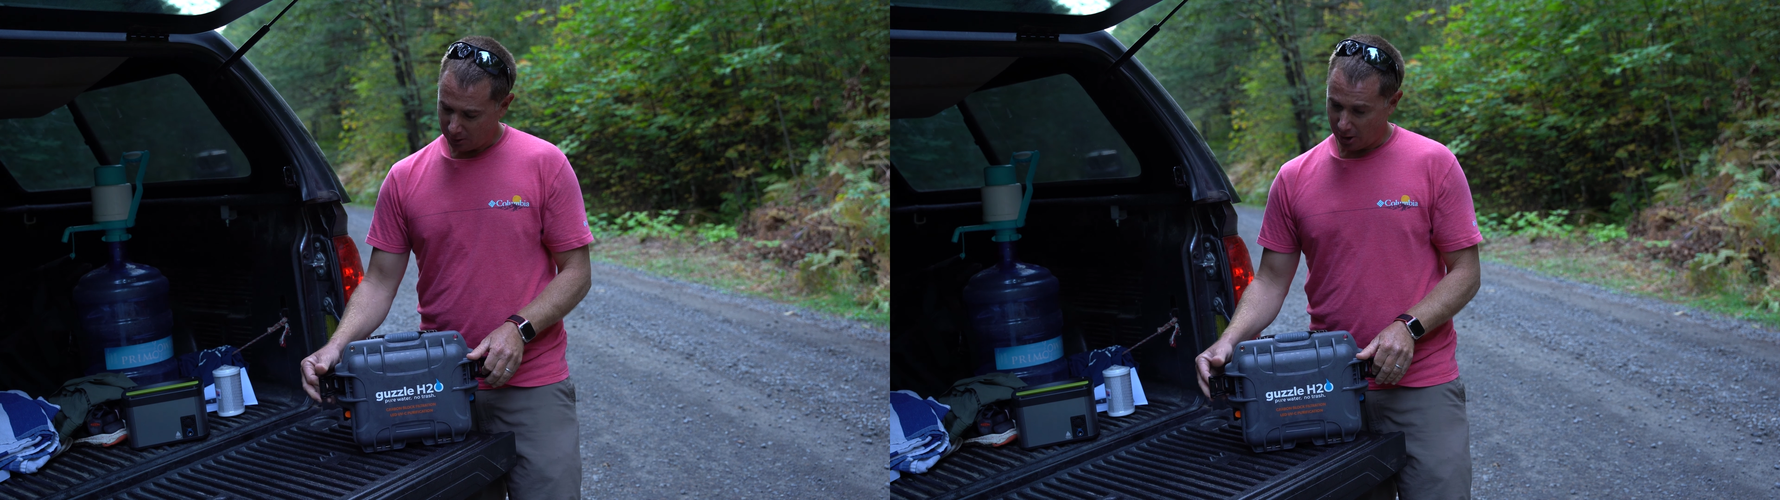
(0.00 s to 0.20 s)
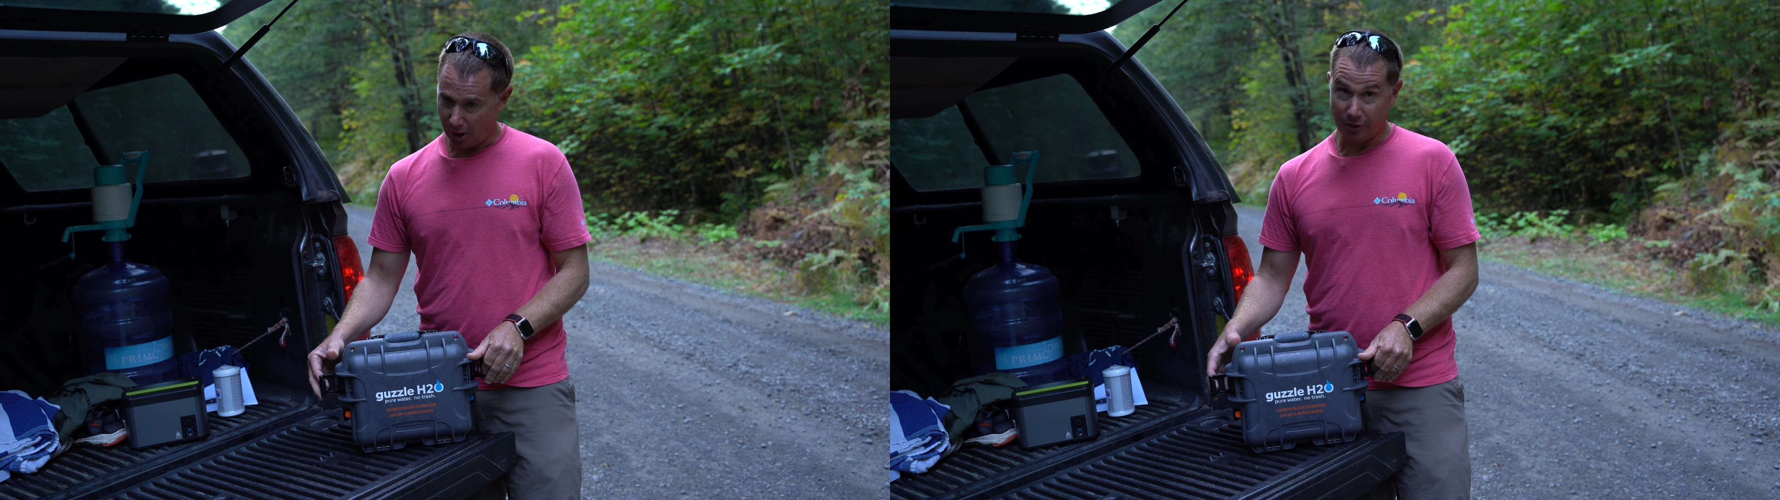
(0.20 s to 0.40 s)

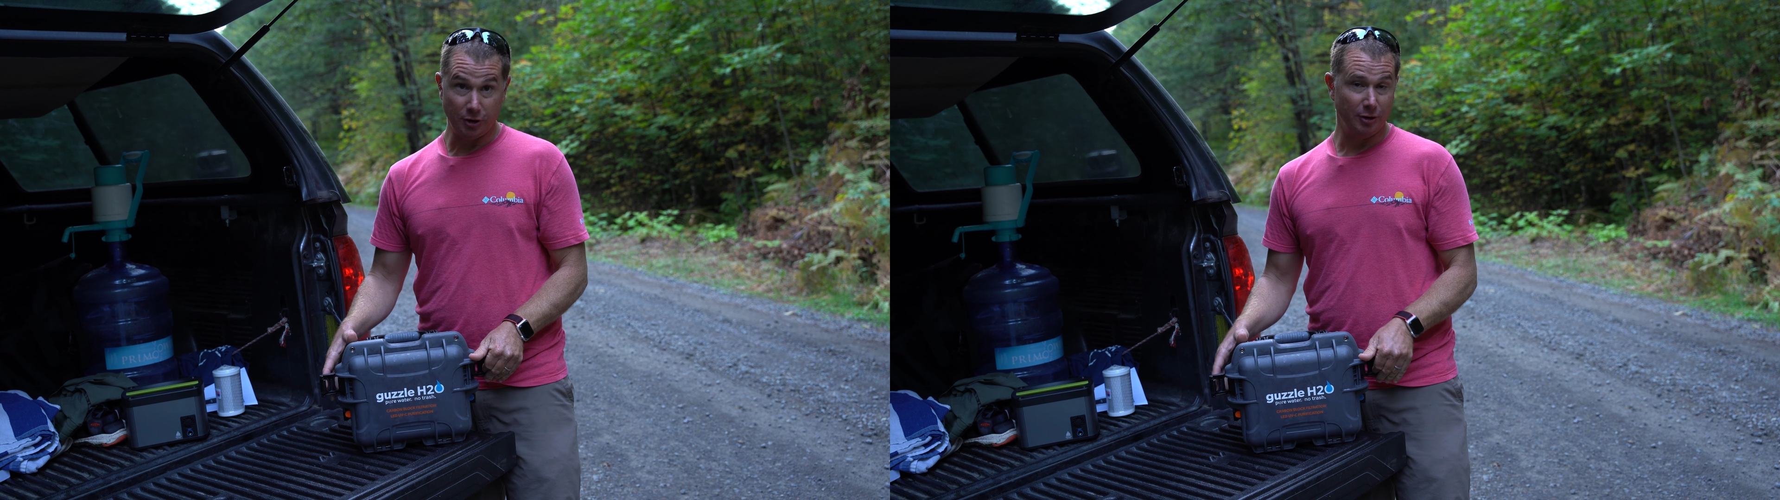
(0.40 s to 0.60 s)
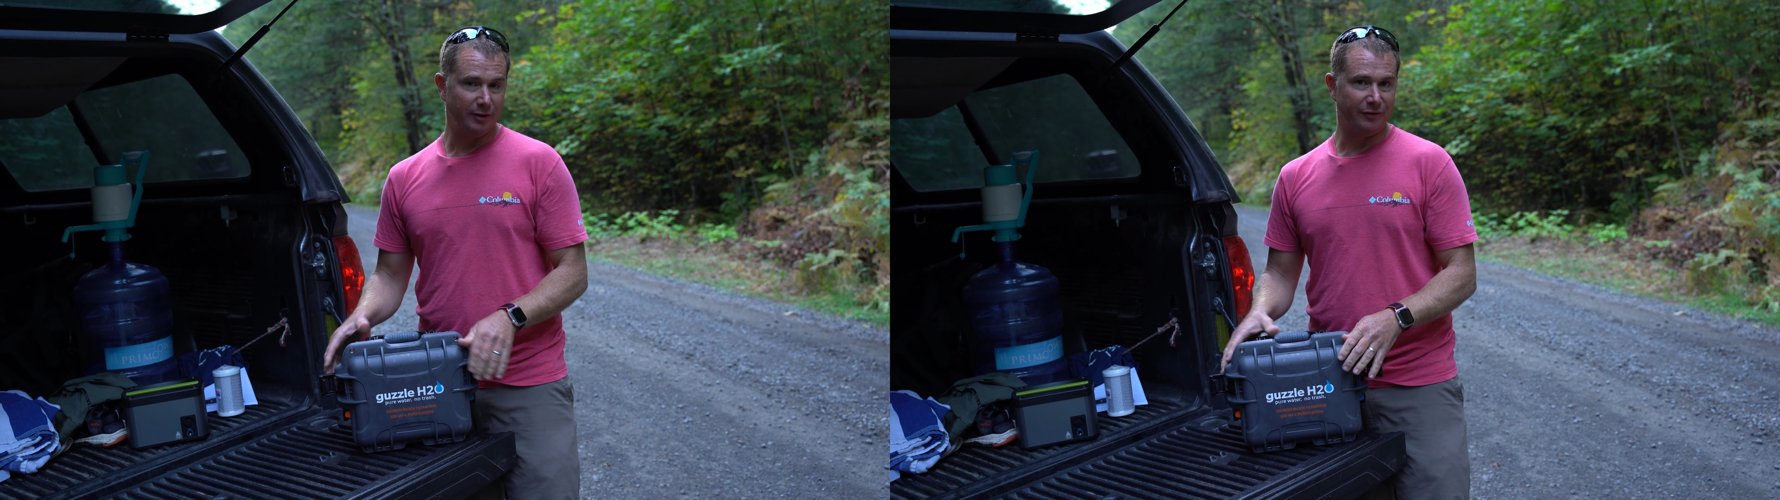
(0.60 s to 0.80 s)
Uh, the
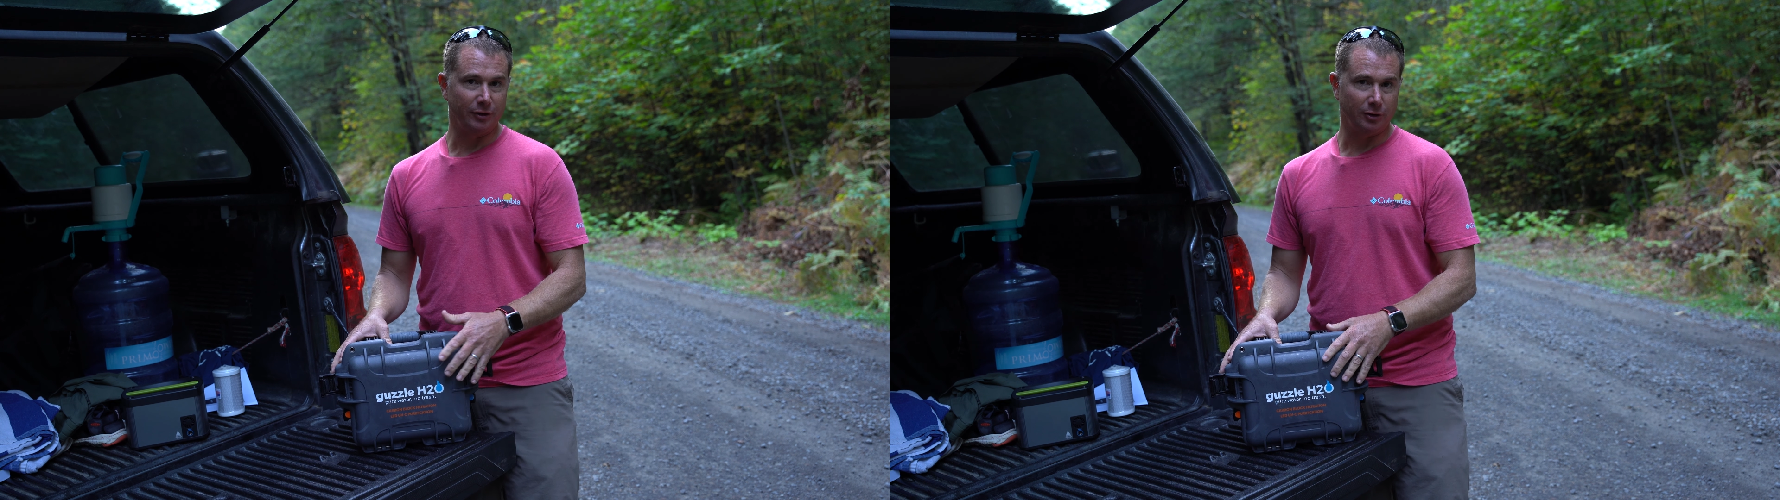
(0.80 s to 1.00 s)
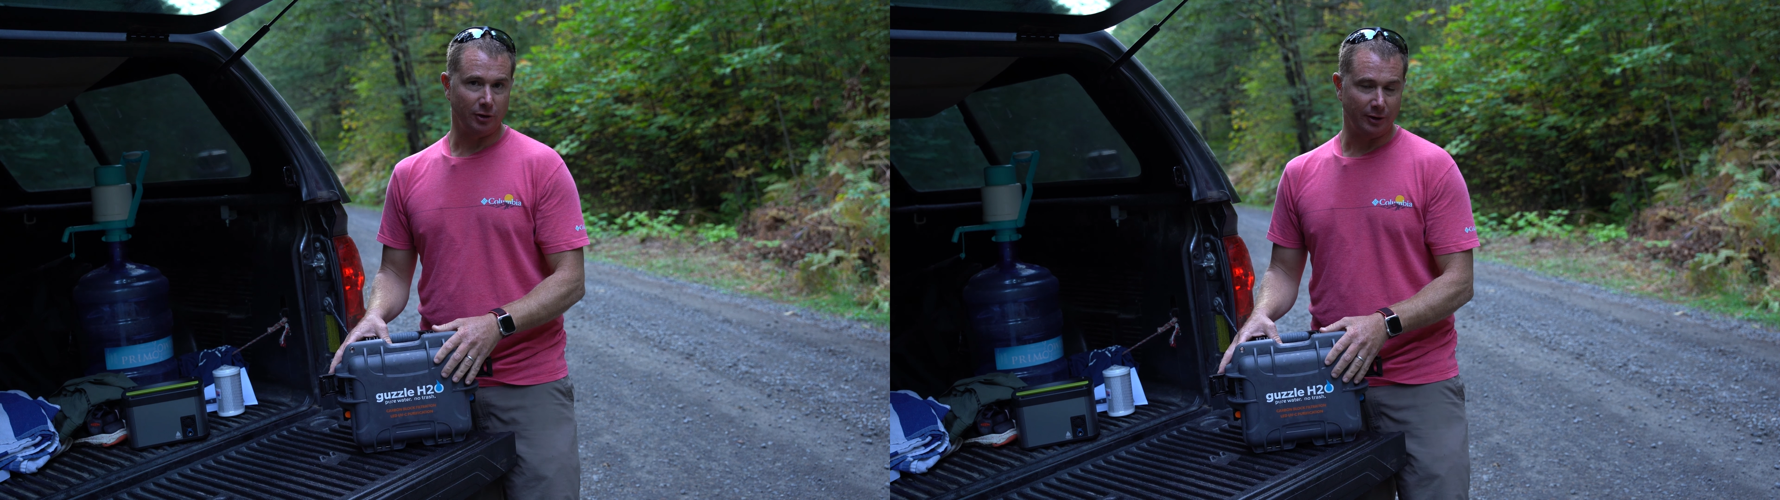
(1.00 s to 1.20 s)
UV
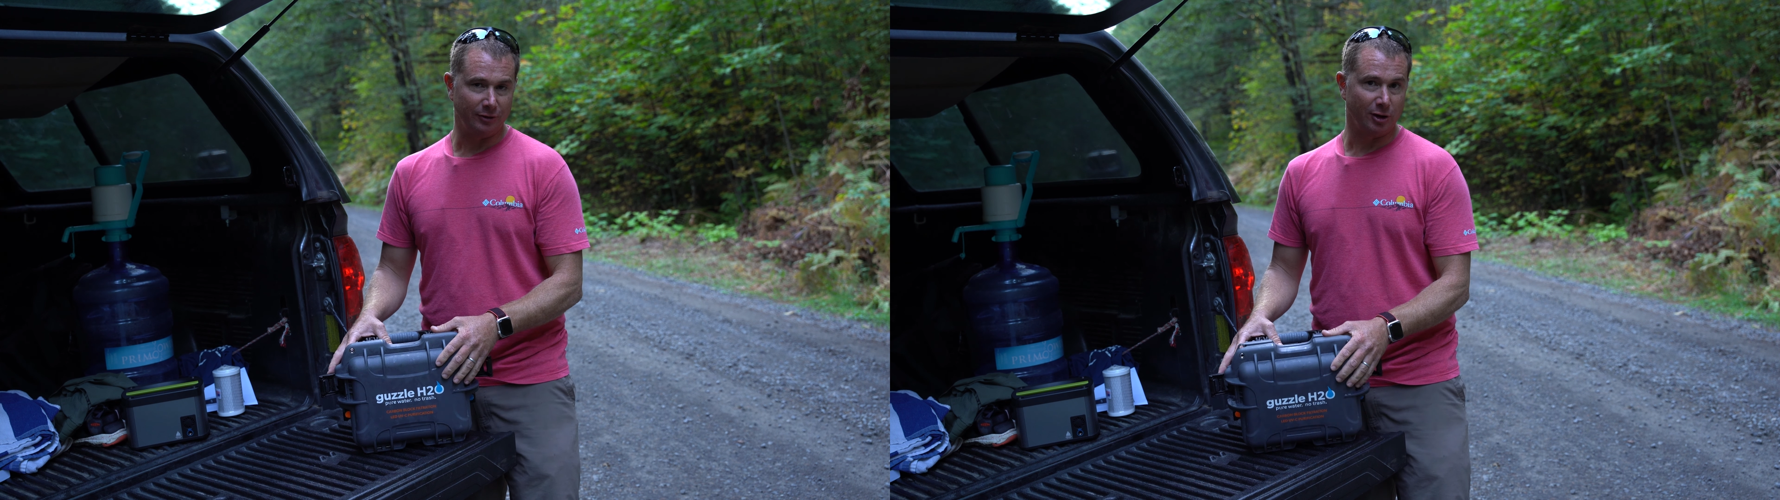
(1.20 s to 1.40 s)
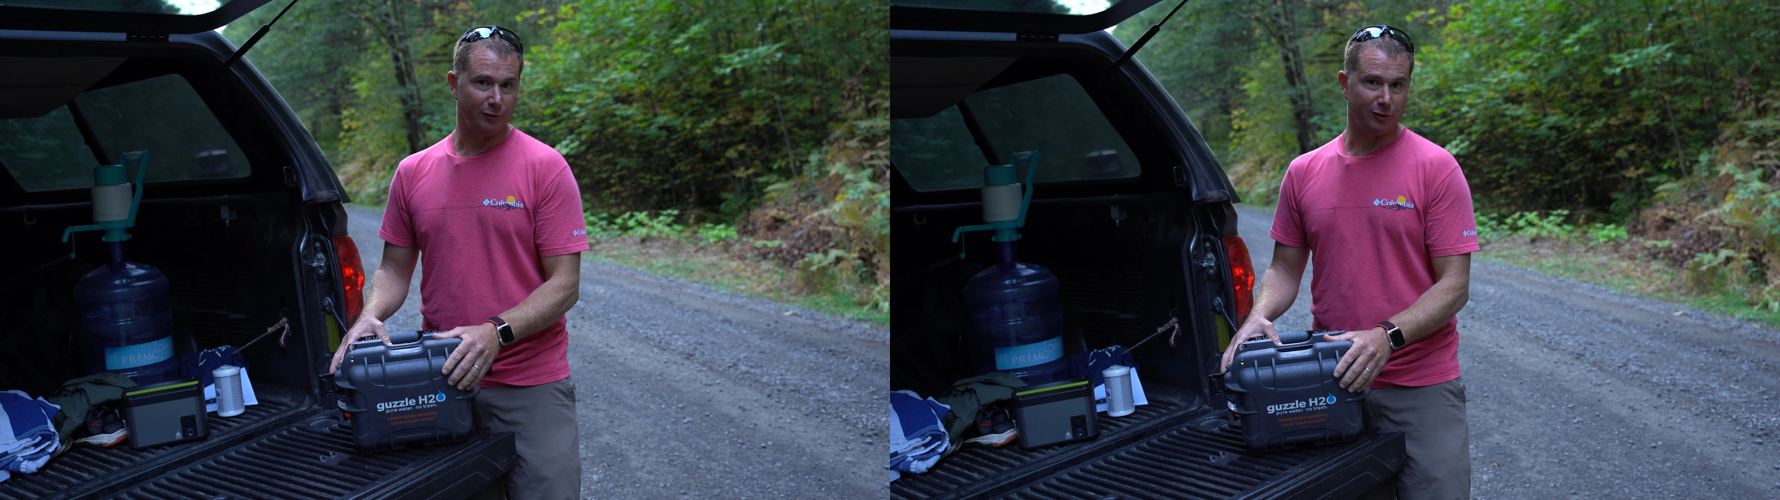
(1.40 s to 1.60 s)
filter is good